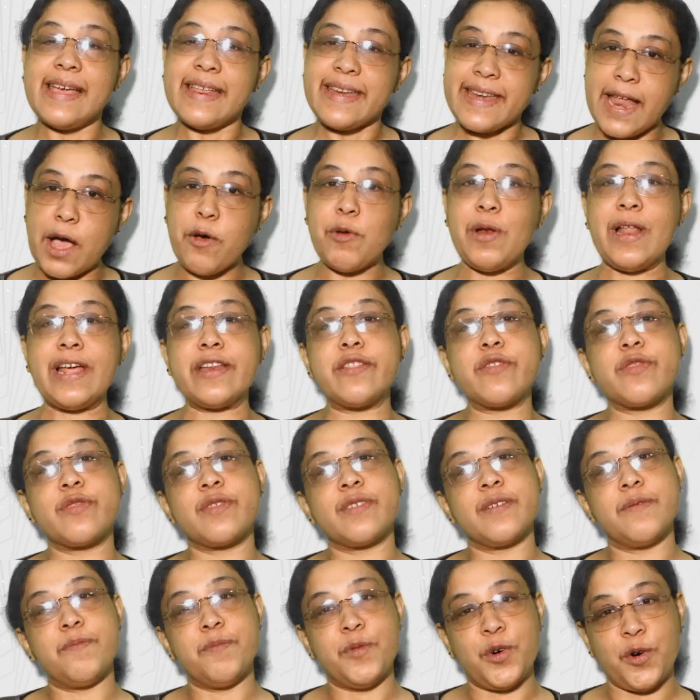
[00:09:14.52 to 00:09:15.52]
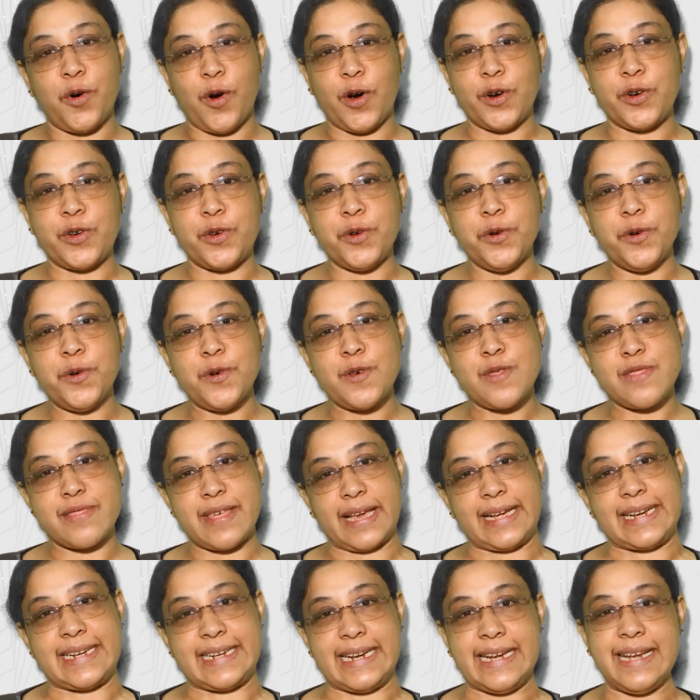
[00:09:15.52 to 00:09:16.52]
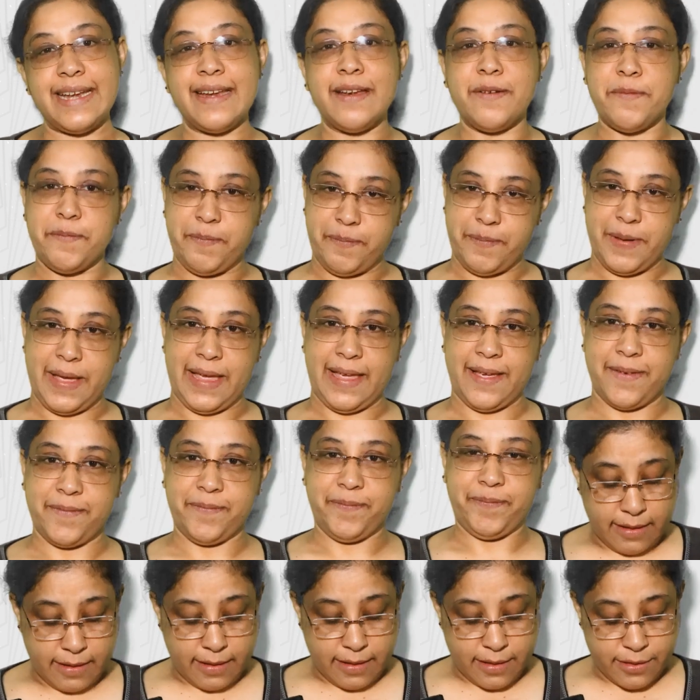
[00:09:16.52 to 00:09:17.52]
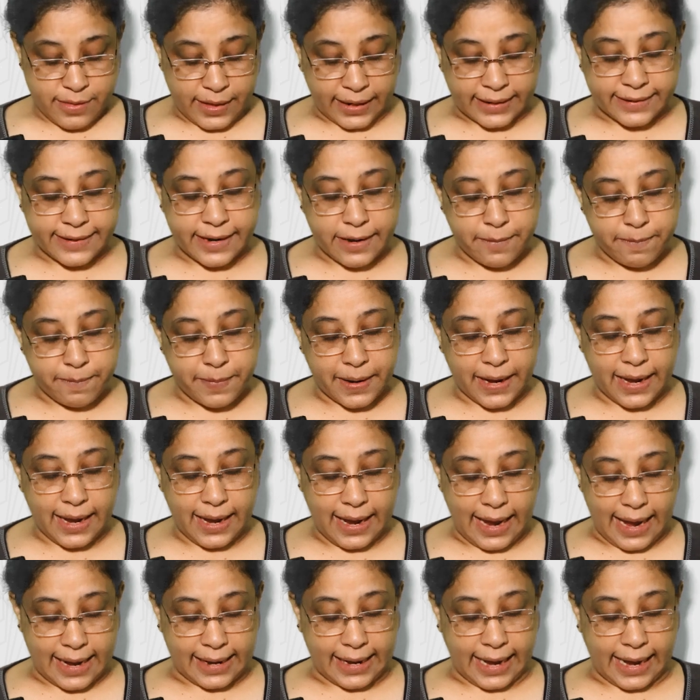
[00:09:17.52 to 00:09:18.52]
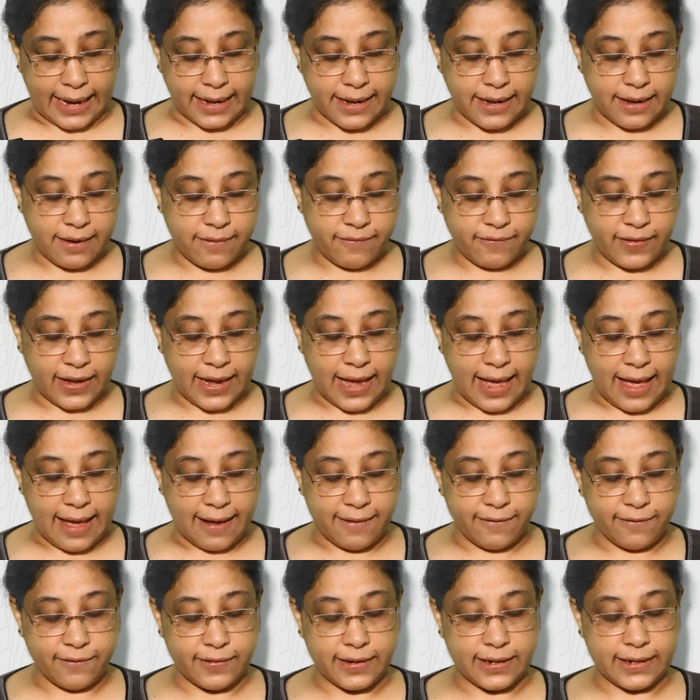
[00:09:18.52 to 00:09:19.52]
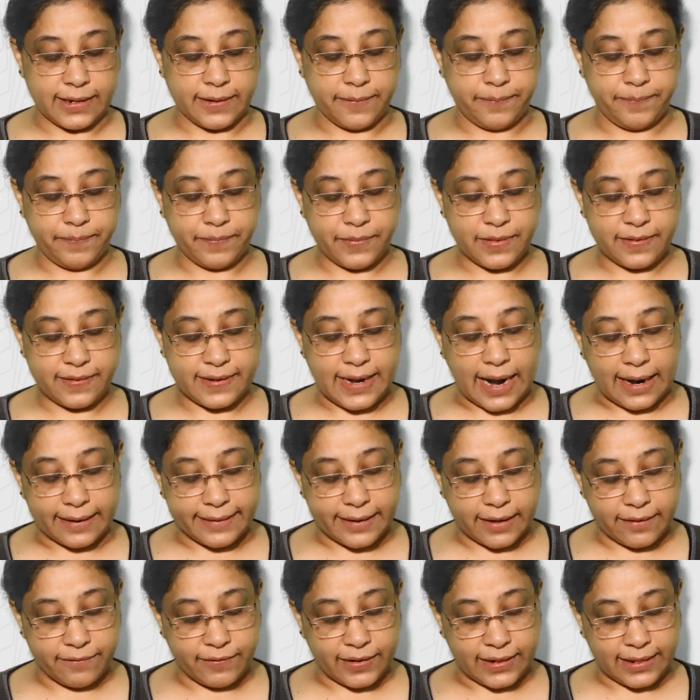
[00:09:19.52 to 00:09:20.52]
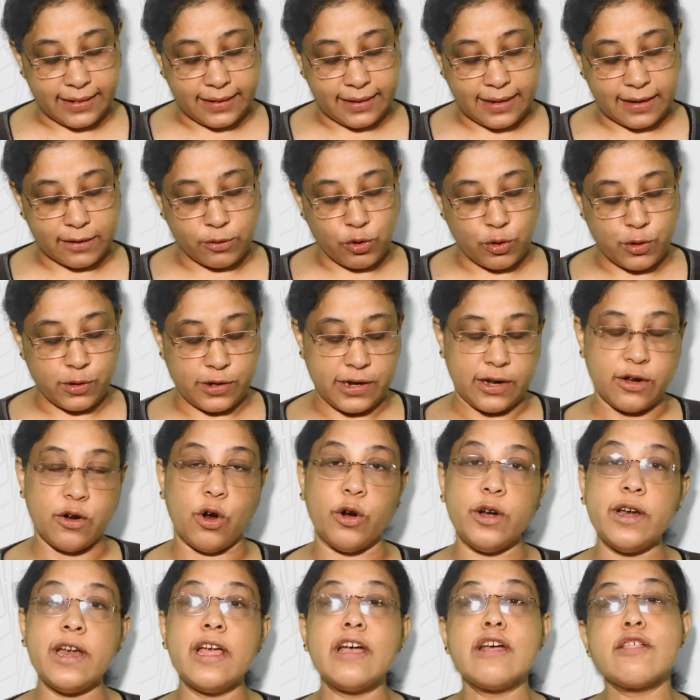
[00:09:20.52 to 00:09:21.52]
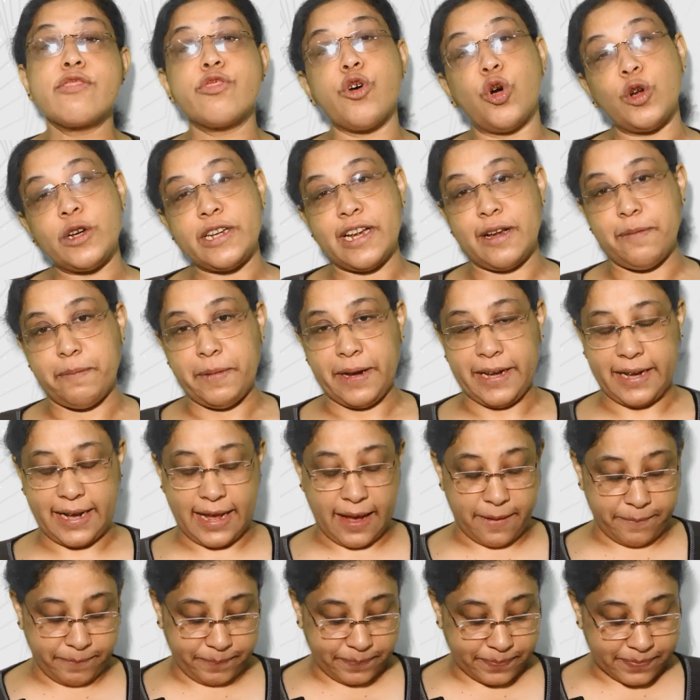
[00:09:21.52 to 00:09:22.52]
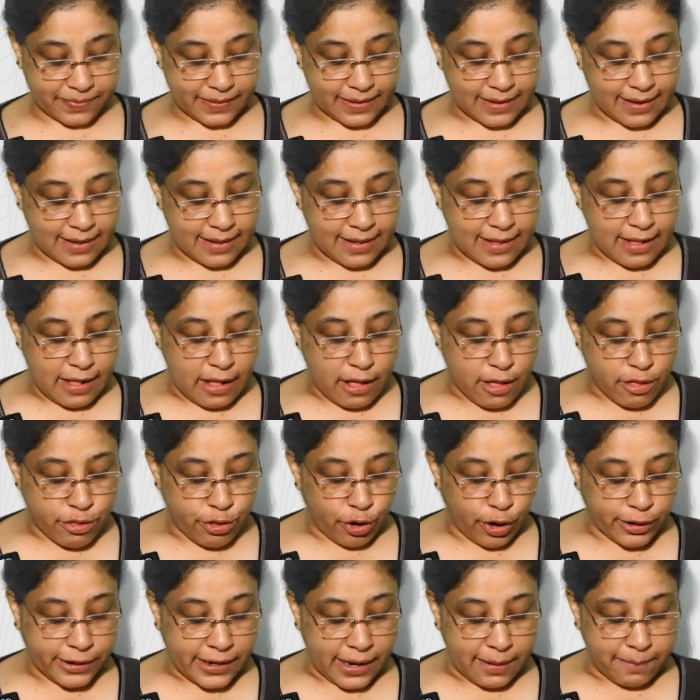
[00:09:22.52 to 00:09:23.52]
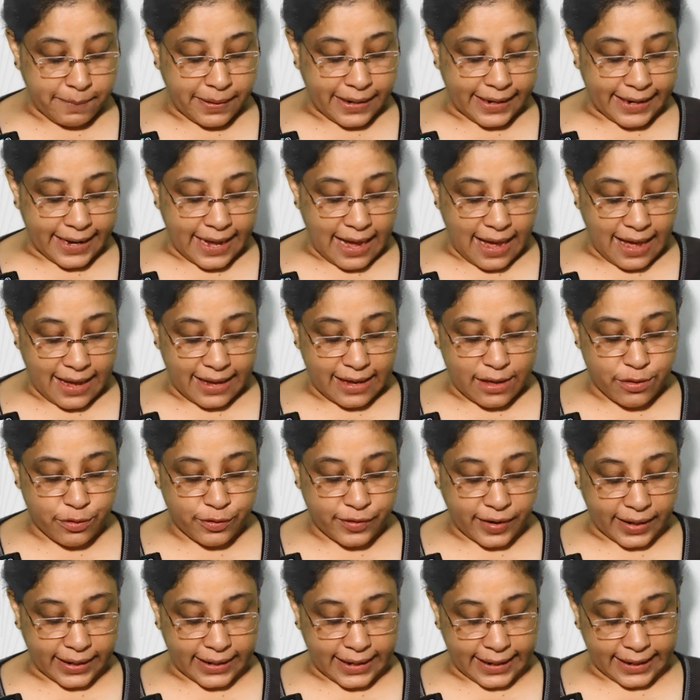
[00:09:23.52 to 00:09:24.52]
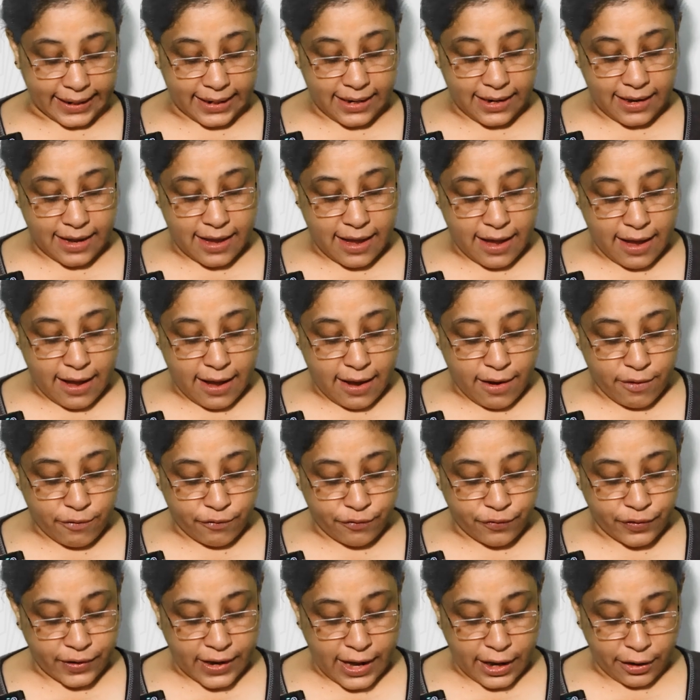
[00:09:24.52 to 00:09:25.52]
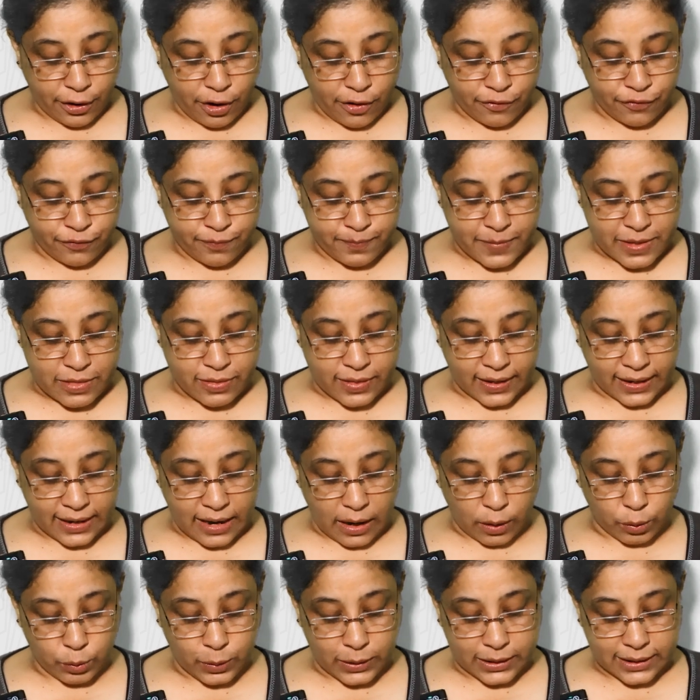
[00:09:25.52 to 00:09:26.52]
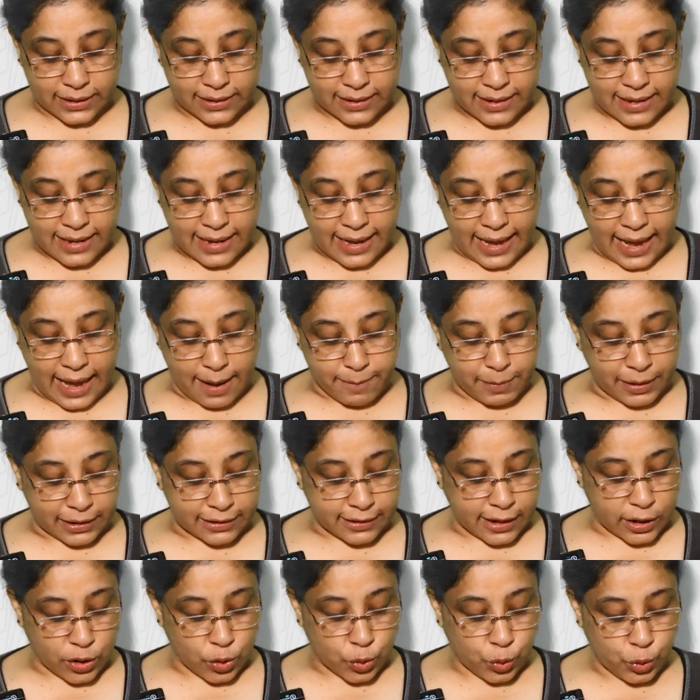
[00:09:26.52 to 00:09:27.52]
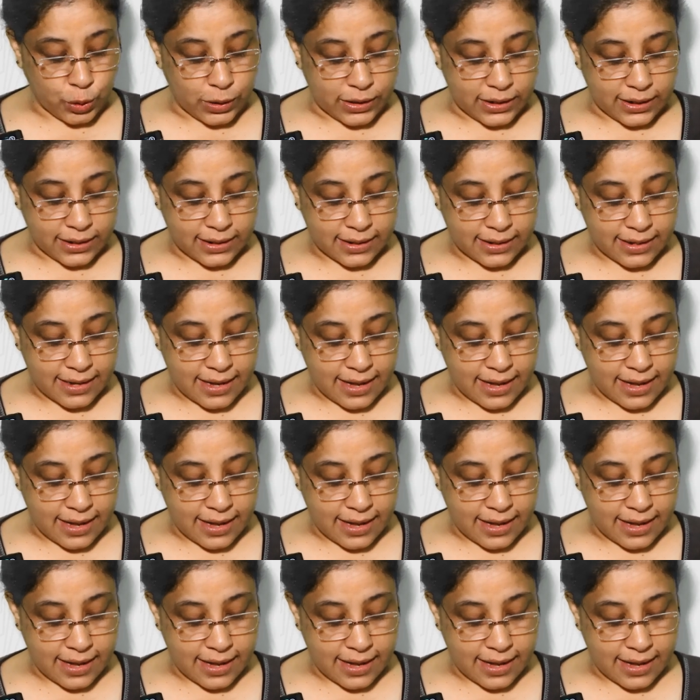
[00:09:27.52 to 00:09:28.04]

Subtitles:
Now, let's move on to section B. Section B, again, we have started with a question on social media. Social media is triggering fear of missing out among the youth